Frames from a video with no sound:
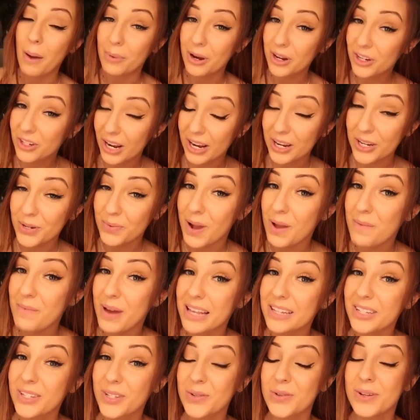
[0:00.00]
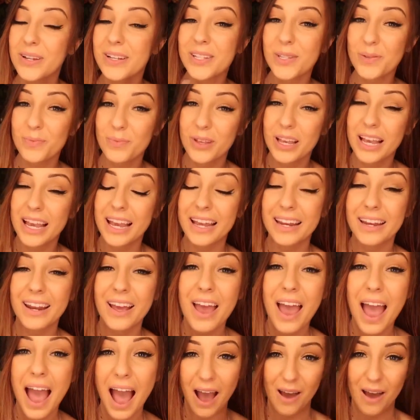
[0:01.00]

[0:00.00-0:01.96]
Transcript: I'm gonna try to do my best to explain